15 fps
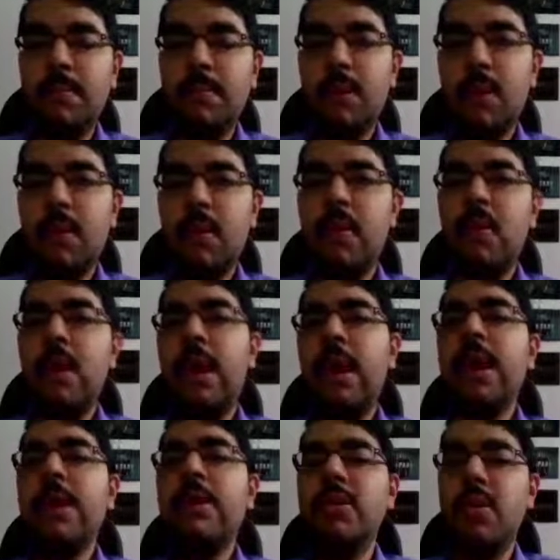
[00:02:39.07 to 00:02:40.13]
Okay,
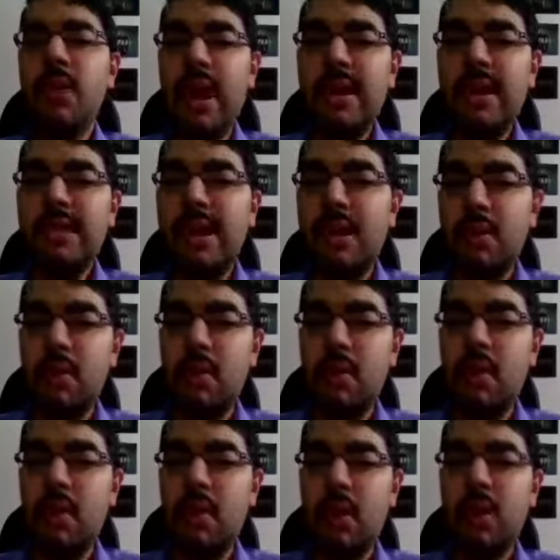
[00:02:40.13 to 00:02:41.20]
so as I told,
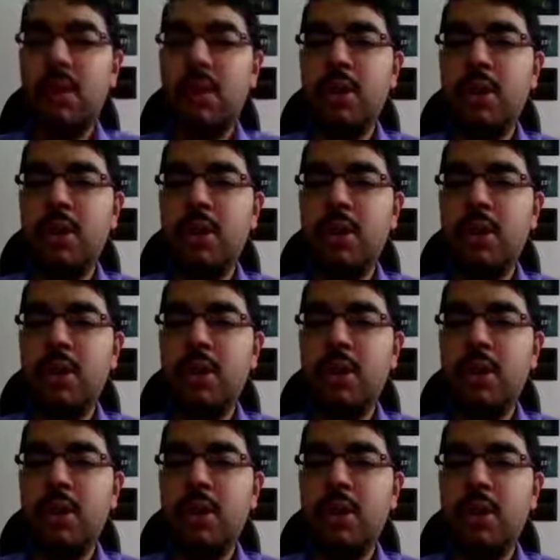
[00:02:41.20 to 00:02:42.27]
also in the
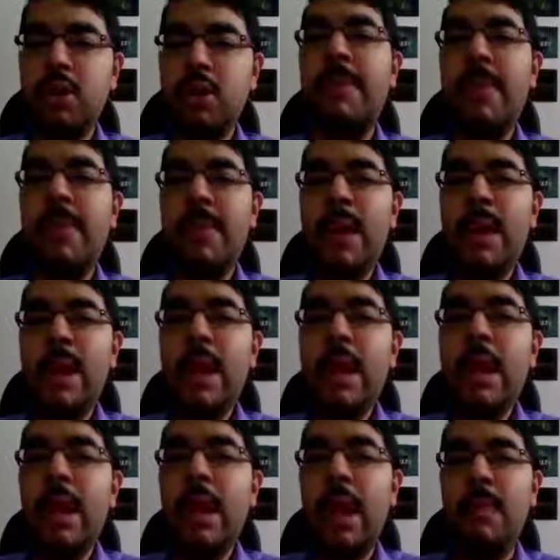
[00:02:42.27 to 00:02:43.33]
elderly people,
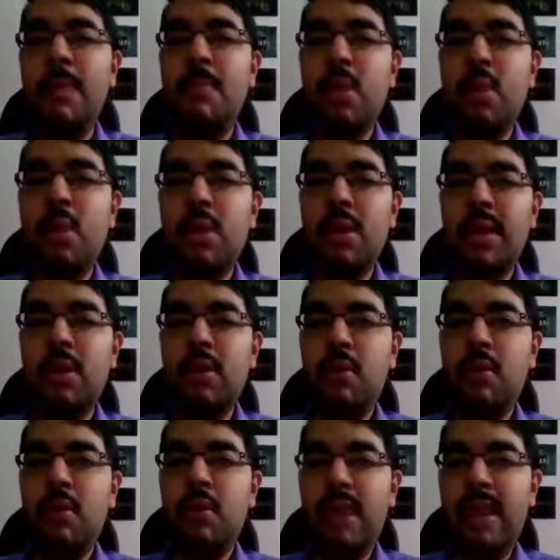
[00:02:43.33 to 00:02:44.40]
and more that too when
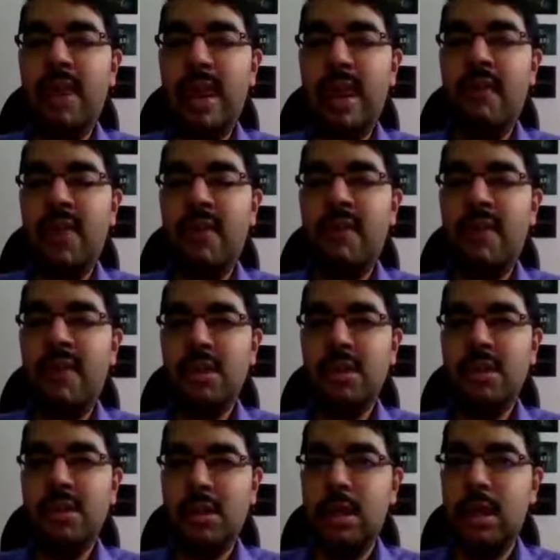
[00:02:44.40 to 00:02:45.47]
they have infections,
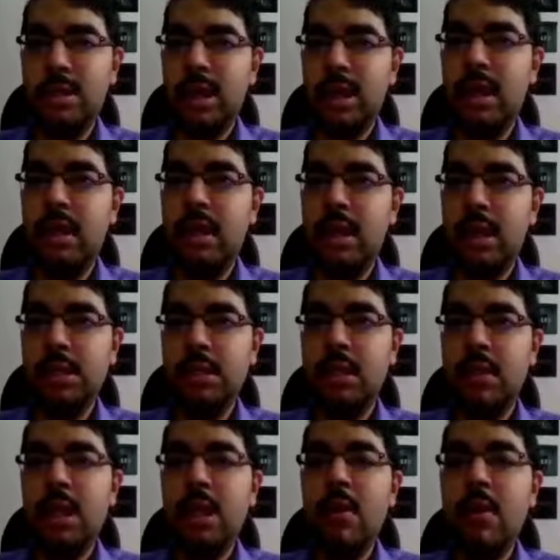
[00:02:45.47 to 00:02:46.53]
it is increased.
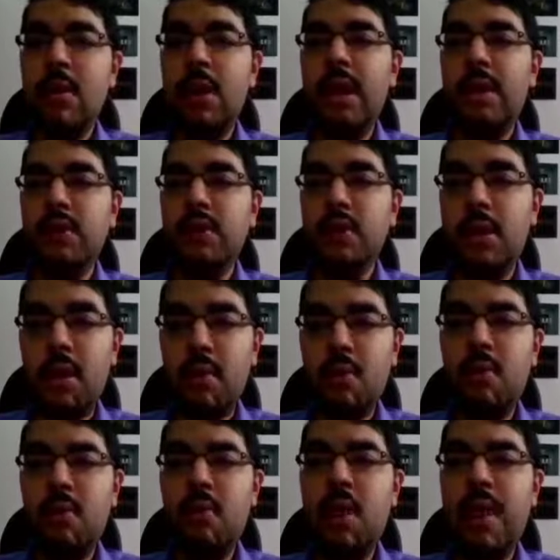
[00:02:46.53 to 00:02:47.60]
Okay, so now
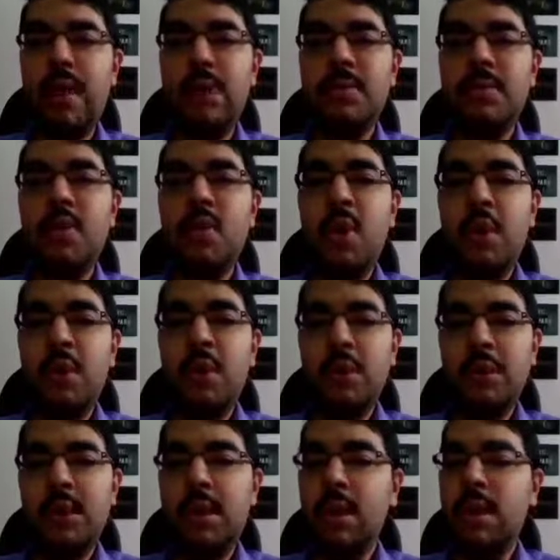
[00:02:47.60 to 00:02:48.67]
let us move on to
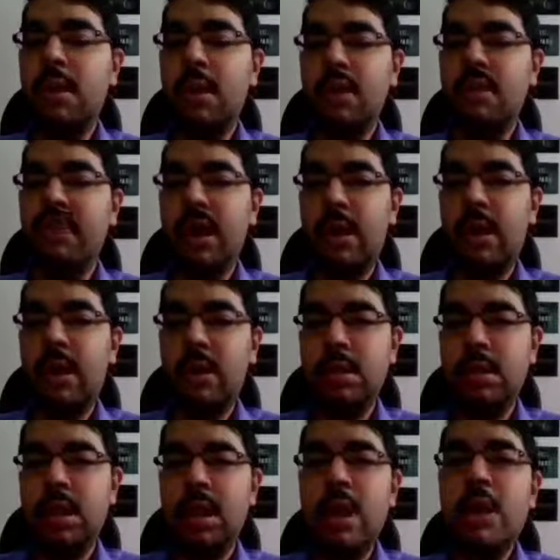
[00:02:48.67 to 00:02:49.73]
certain risk factors.
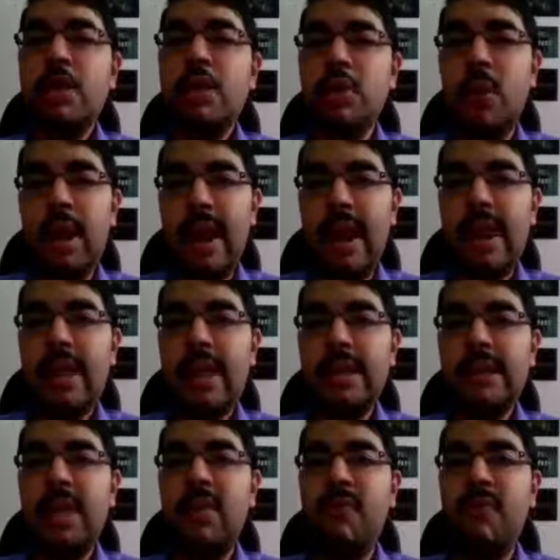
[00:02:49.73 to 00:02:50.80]
So like I
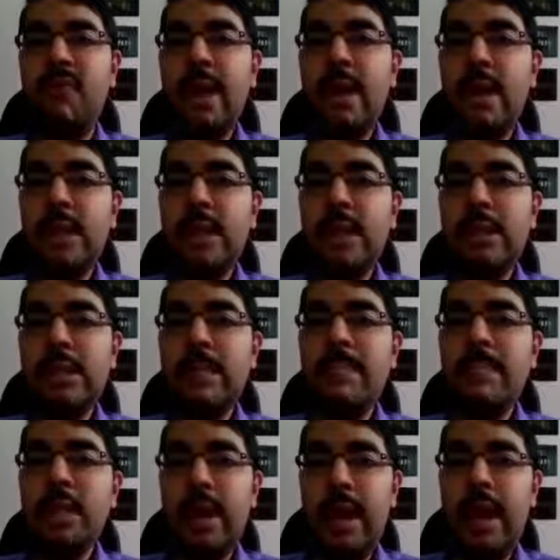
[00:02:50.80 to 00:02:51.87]
said, one is
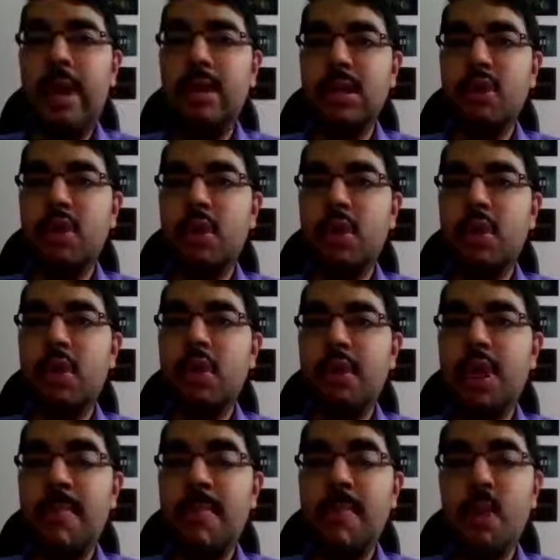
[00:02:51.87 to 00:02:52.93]
age. So usually
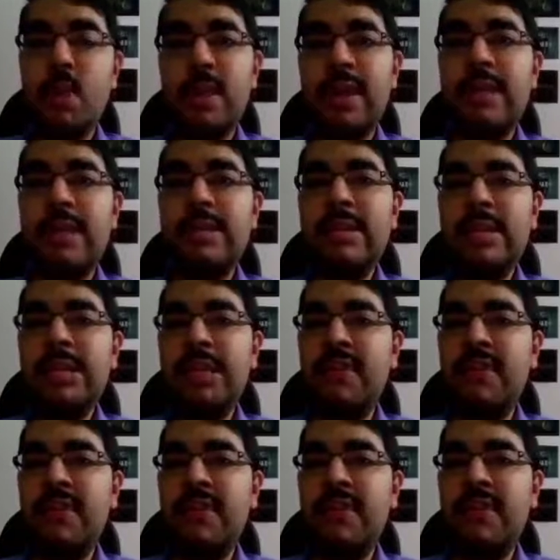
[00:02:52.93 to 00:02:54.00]
more than 65
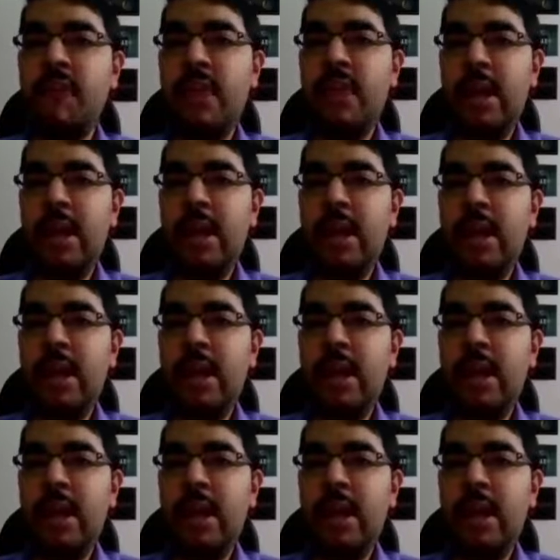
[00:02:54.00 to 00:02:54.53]
years of age